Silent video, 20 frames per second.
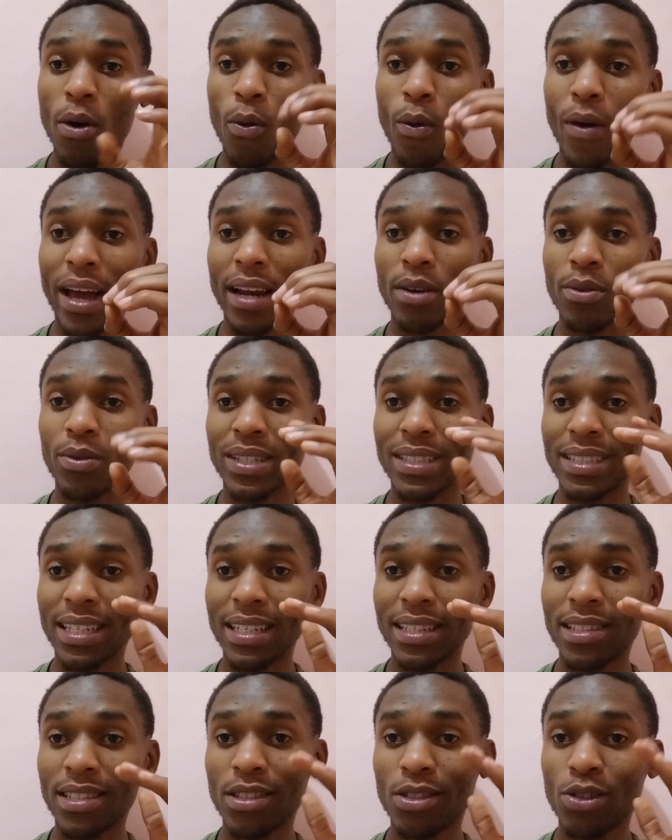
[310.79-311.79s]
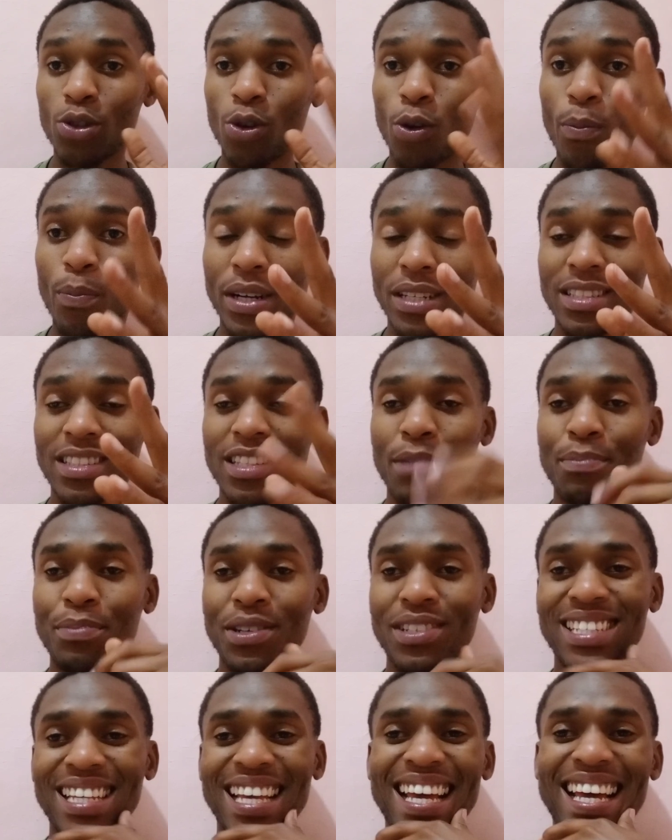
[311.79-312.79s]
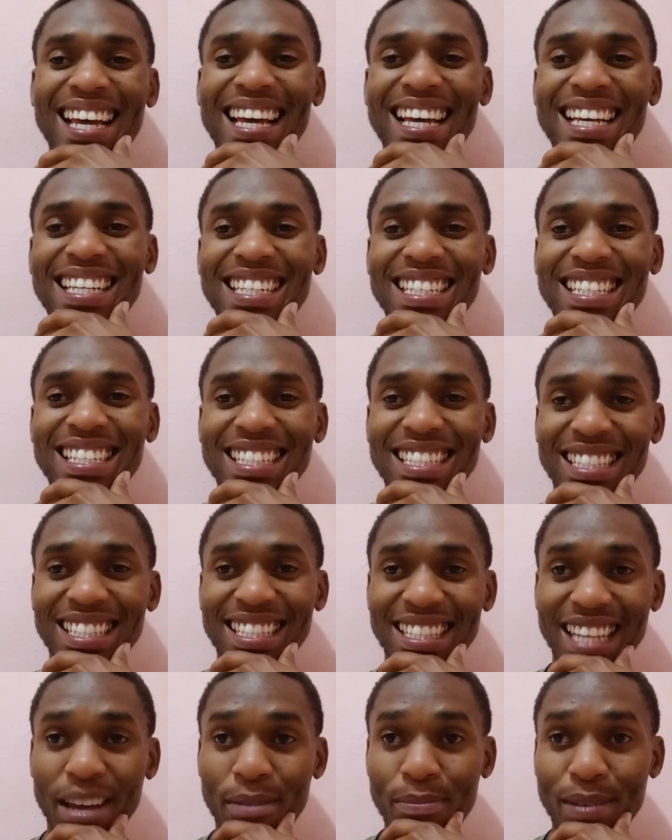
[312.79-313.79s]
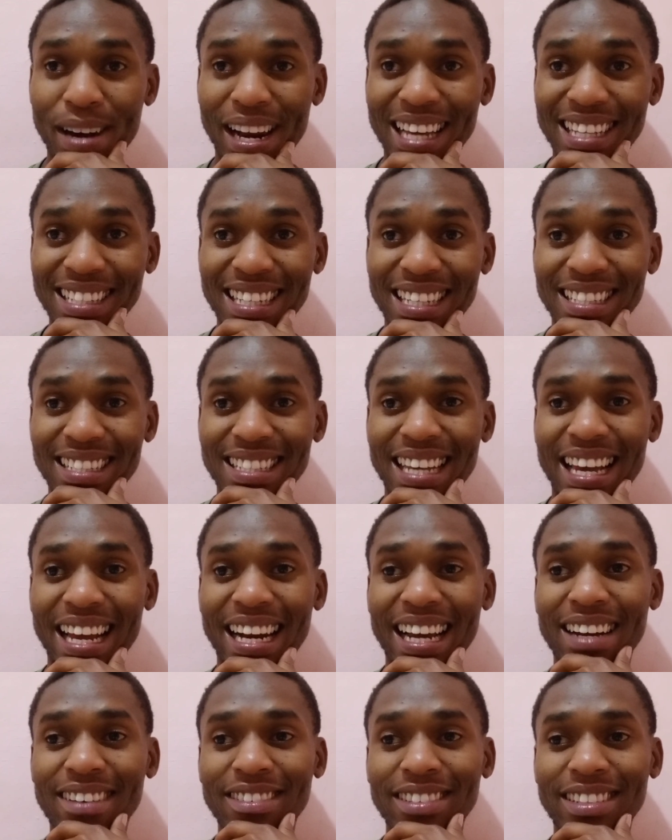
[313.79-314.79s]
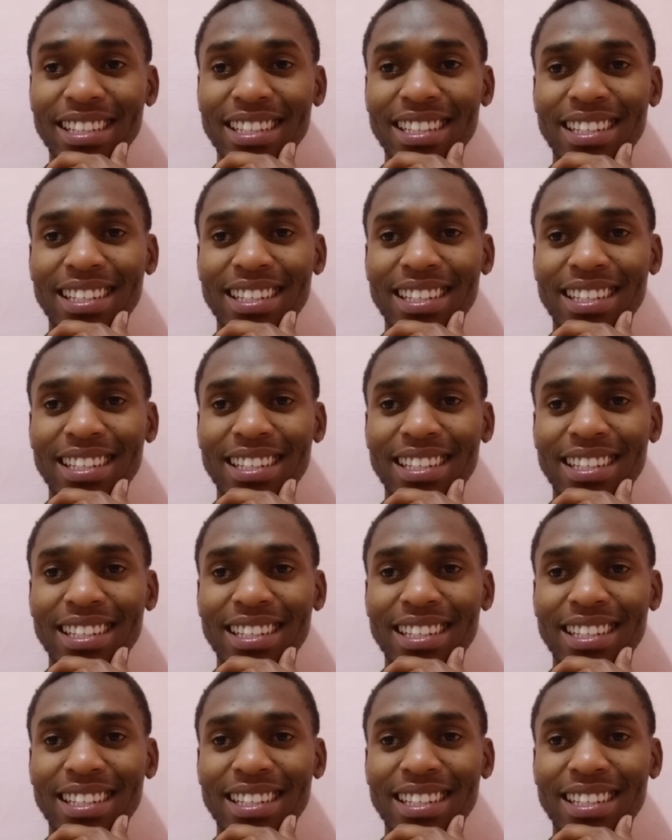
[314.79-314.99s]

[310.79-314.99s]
well with these two principles. Stay blessed and signing out.